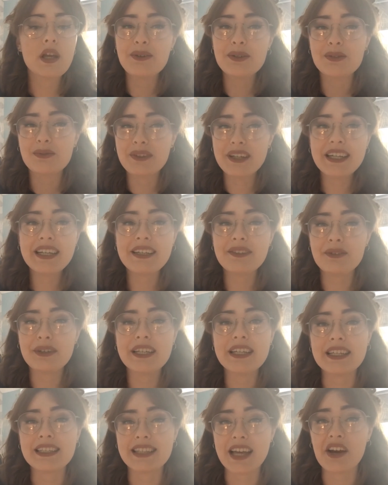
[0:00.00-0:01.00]
I was
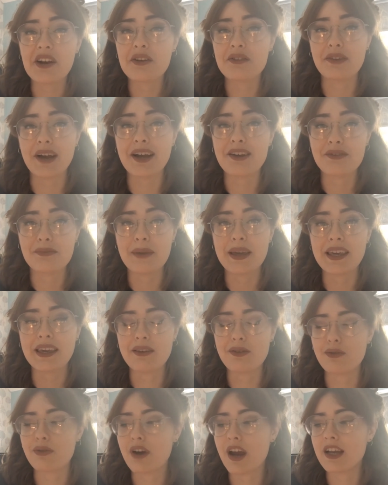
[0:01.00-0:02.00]
really terrified of
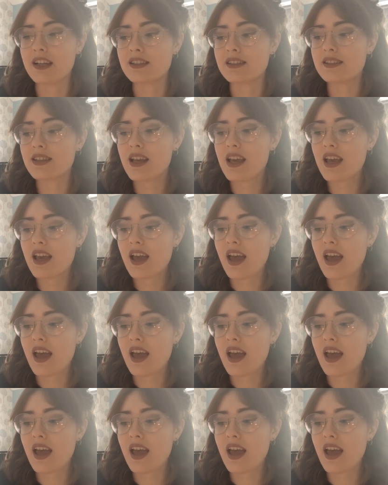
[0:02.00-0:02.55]
making friends,